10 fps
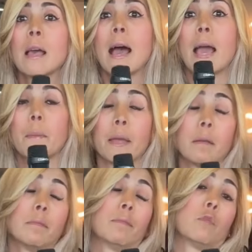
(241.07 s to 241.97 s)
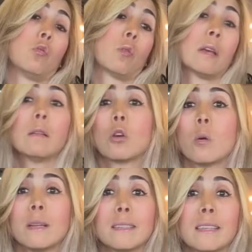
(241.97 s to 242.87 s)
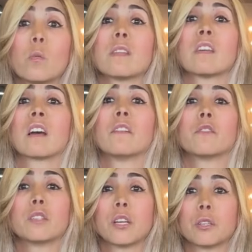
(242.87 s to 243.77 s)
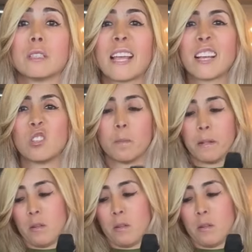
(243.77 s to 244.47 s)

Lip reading: I mean, you can go and see where the conversation takes you, but